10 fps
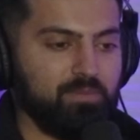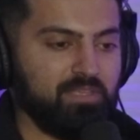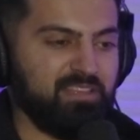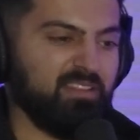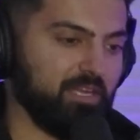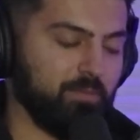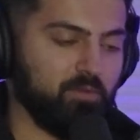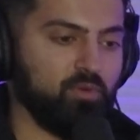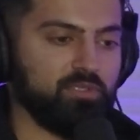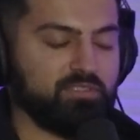And like they let him
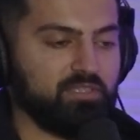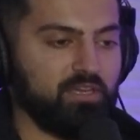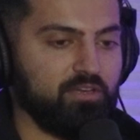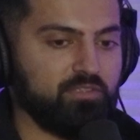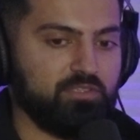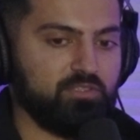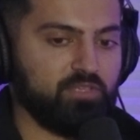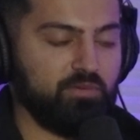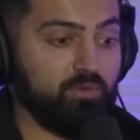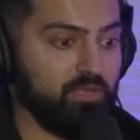go in the stairs and he
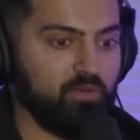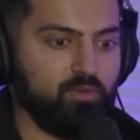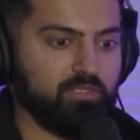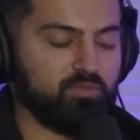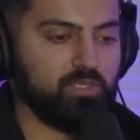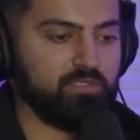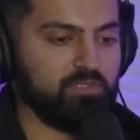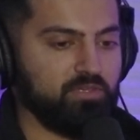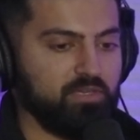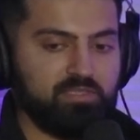tried running away as quick as he
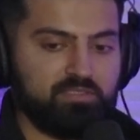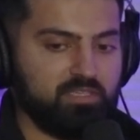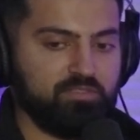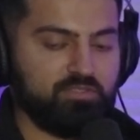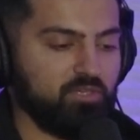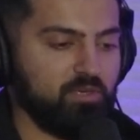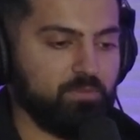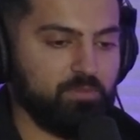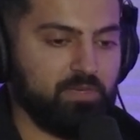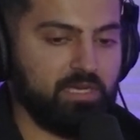could and this guy just shot him
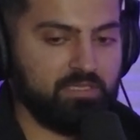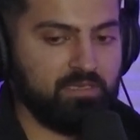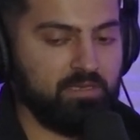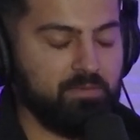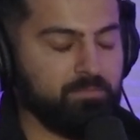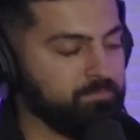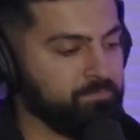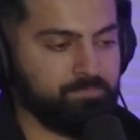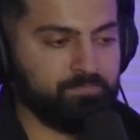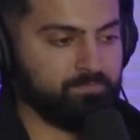in the back of the head.
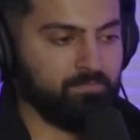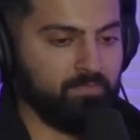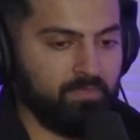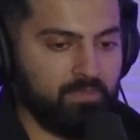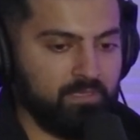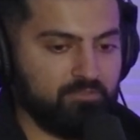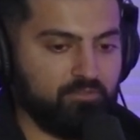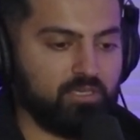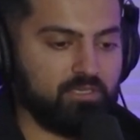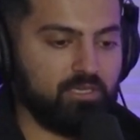It's
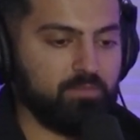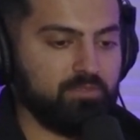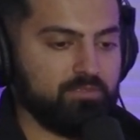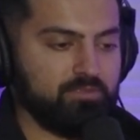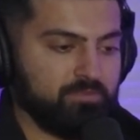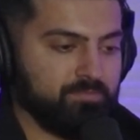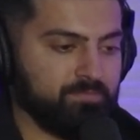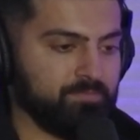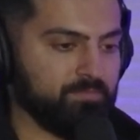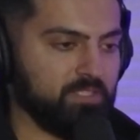fucked up because
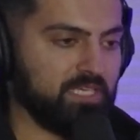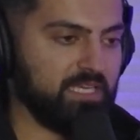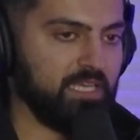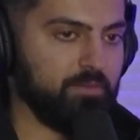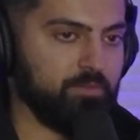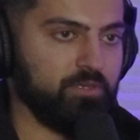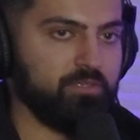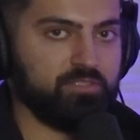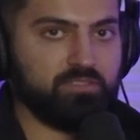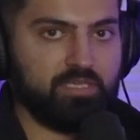this guy came here
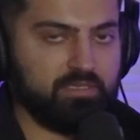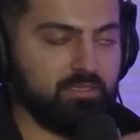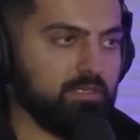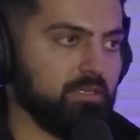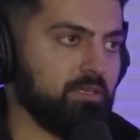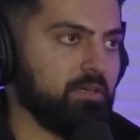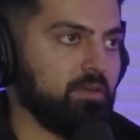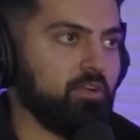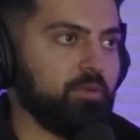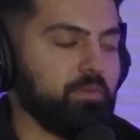just like
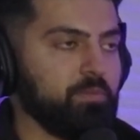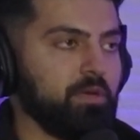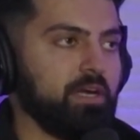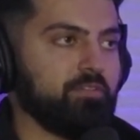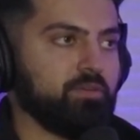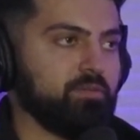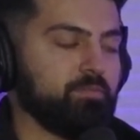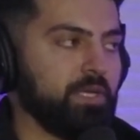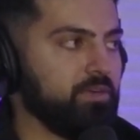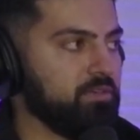a lot of people have to
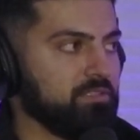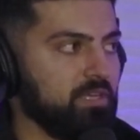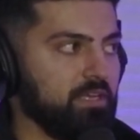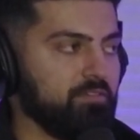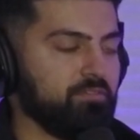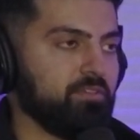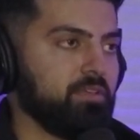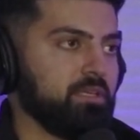better his life.